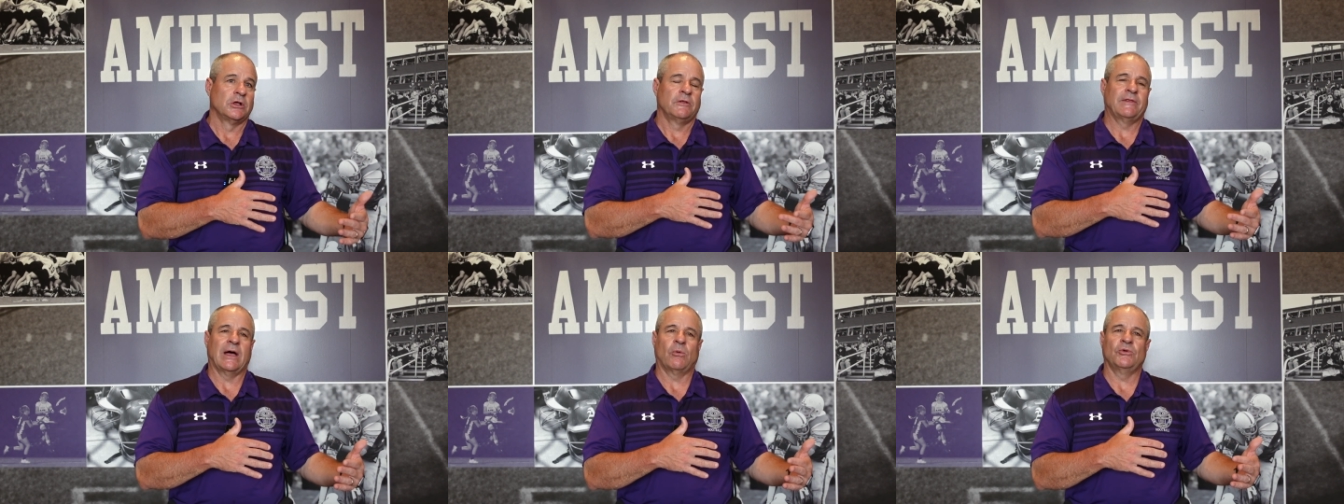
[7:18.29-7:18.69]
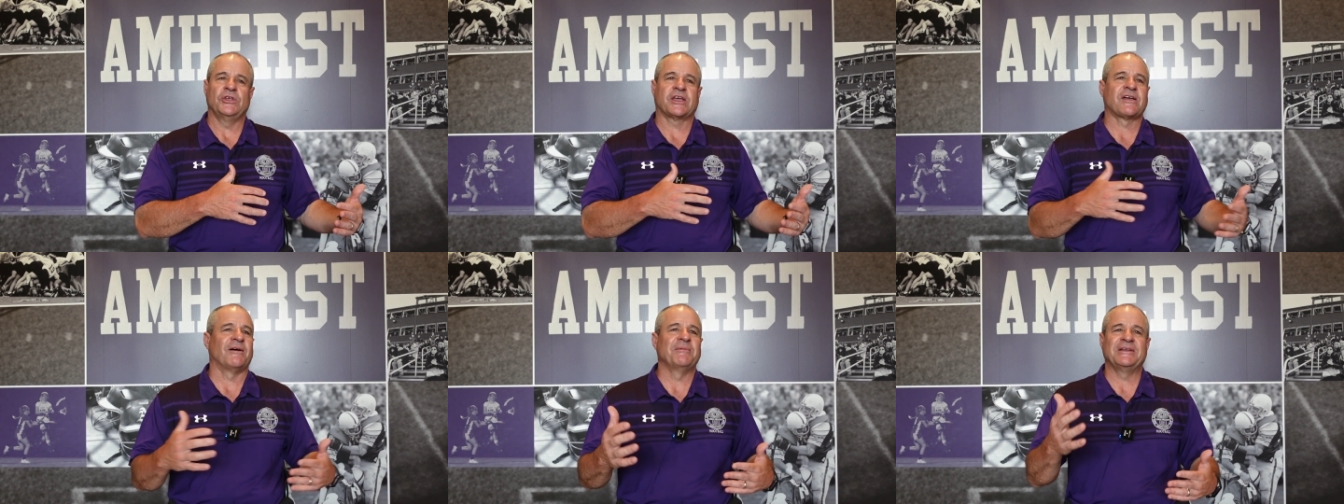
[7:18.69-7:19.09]
that when you
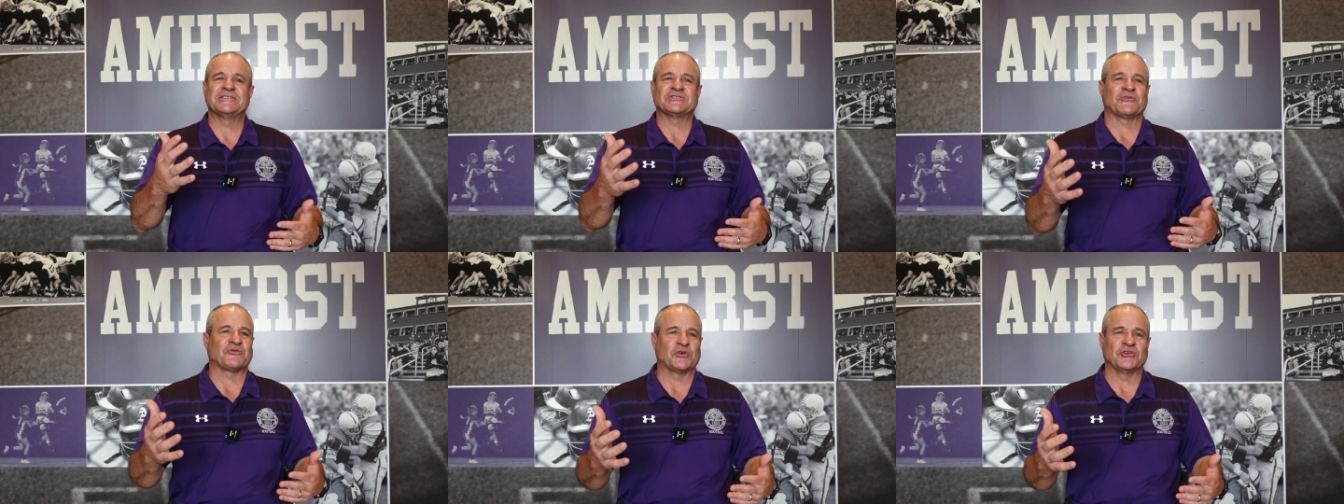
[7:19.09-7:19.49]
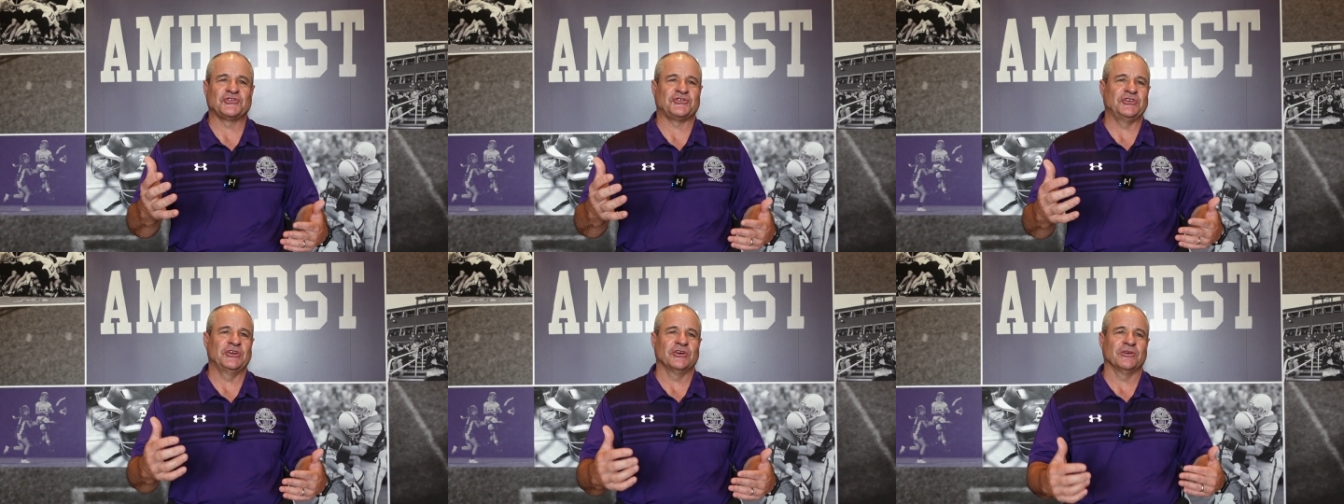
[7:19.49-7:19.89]
come in as a
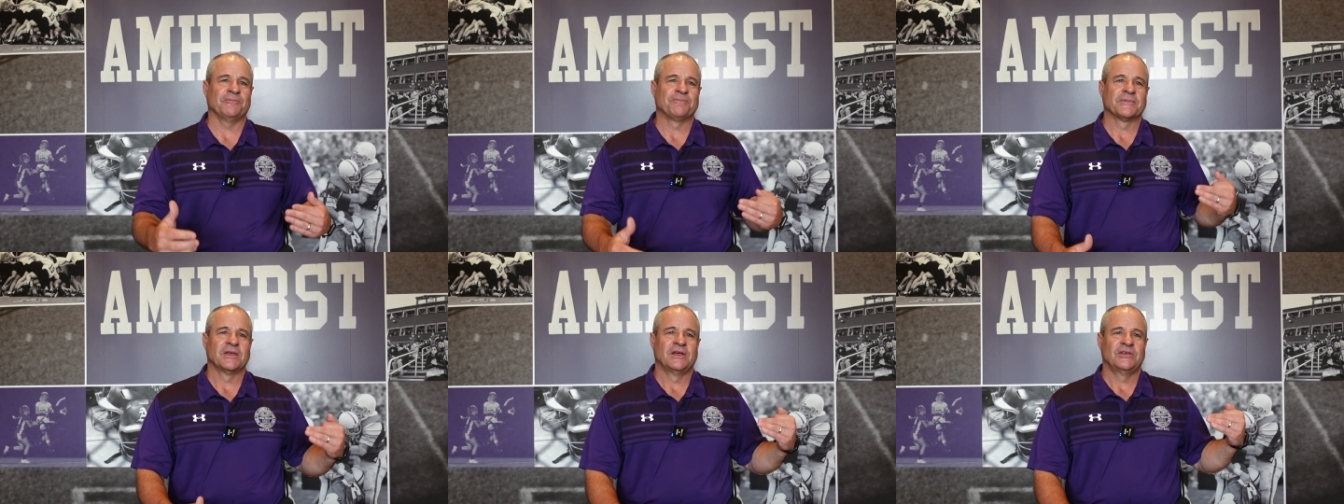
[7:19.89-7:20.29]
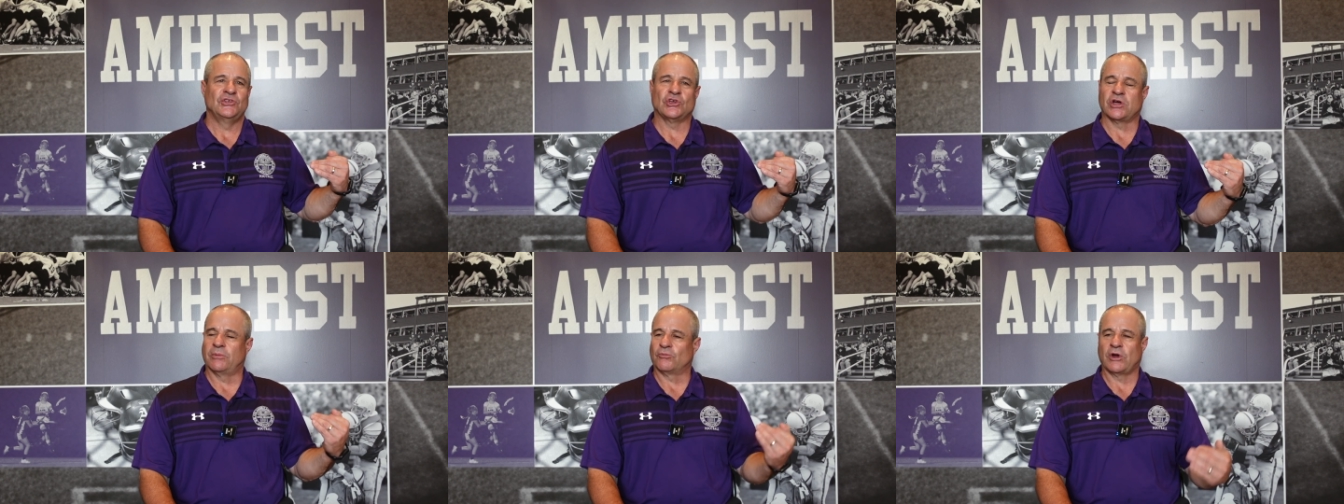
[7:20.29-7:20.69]
first year, you
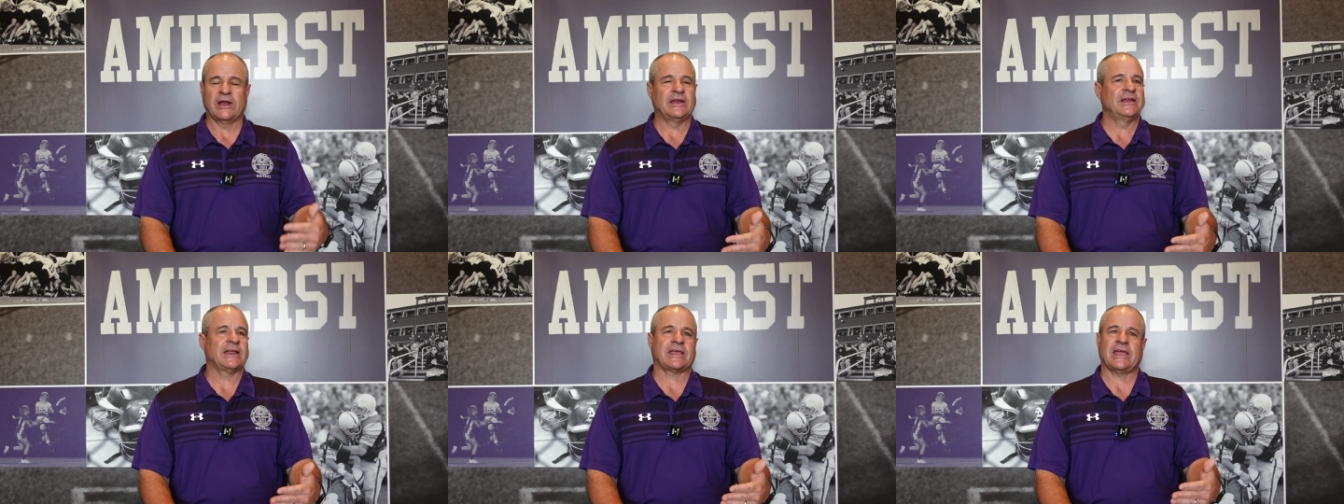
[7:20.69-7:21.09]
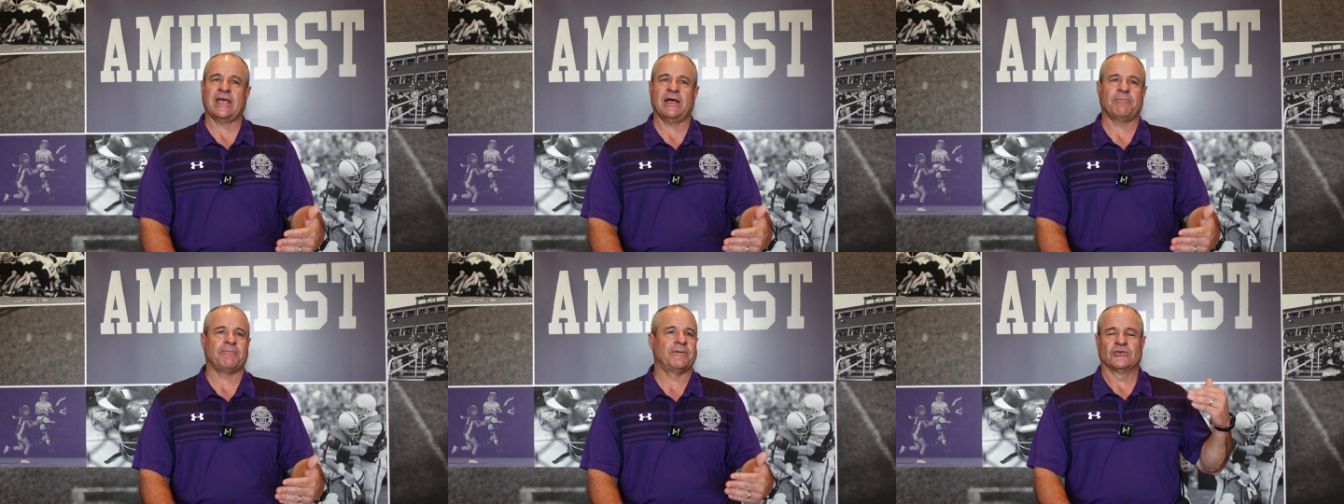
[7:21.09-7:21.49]
come right into camp.